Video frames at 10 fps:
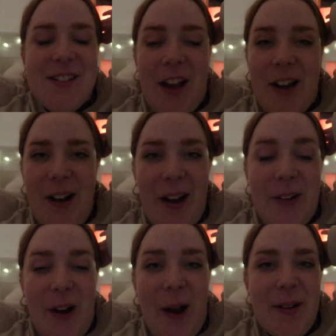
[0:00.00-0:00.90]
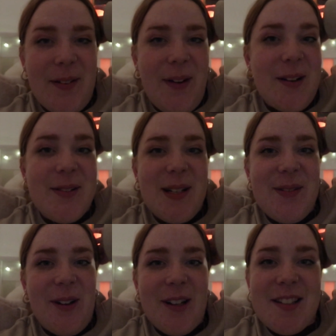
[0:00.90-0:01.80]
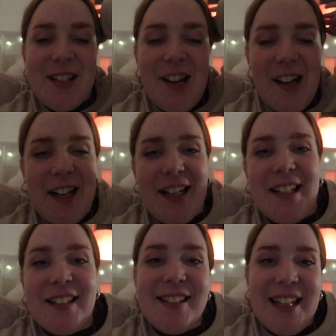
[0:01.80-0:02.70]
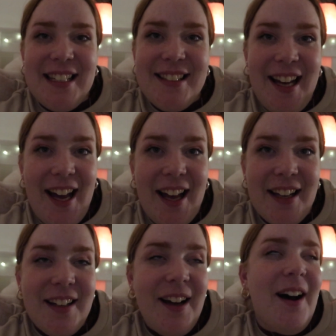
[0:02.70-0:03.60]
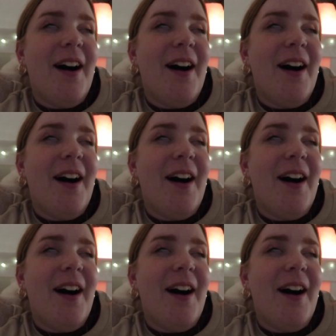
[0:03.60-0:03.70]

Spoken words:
So I got home about 9:20. It's nearly 10.